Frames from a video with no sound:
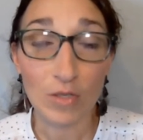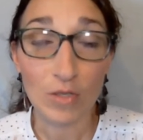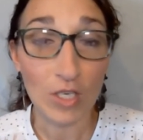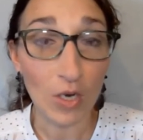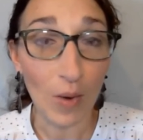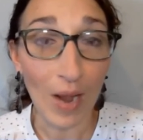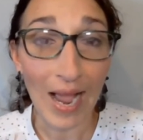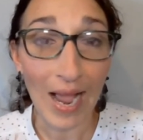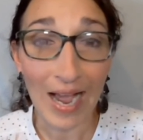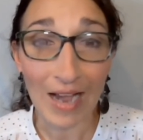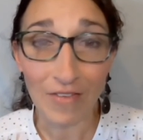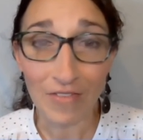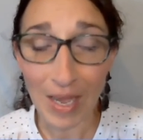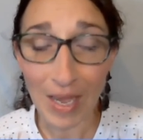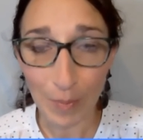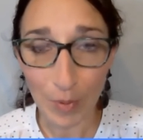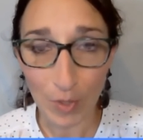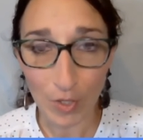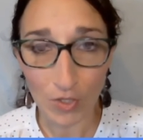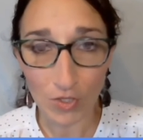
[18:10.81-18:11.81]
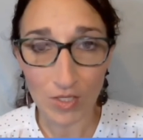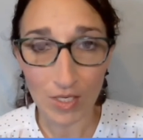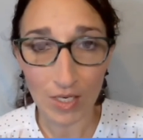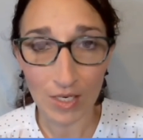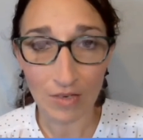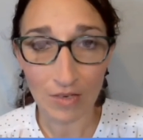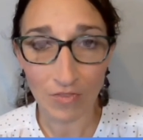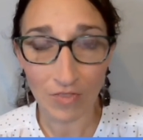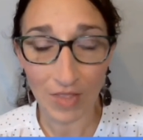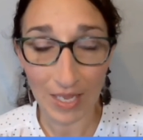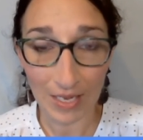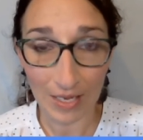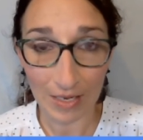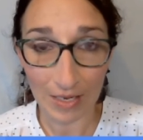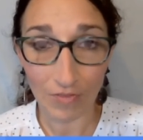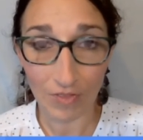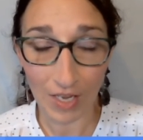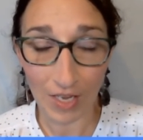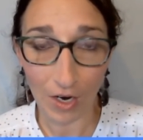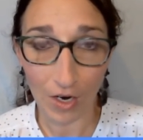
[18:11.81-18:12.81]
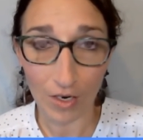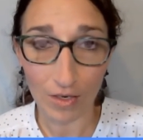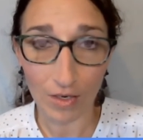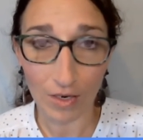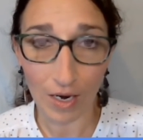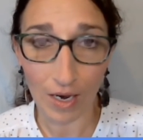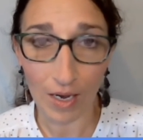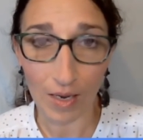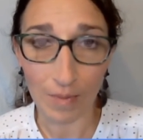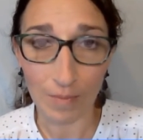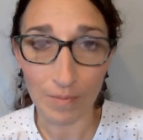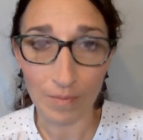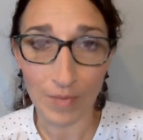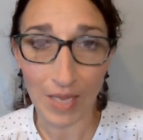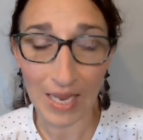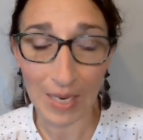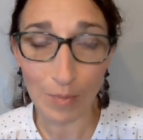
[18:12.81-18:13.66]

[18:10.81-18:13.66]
you know have that person if they if they are um,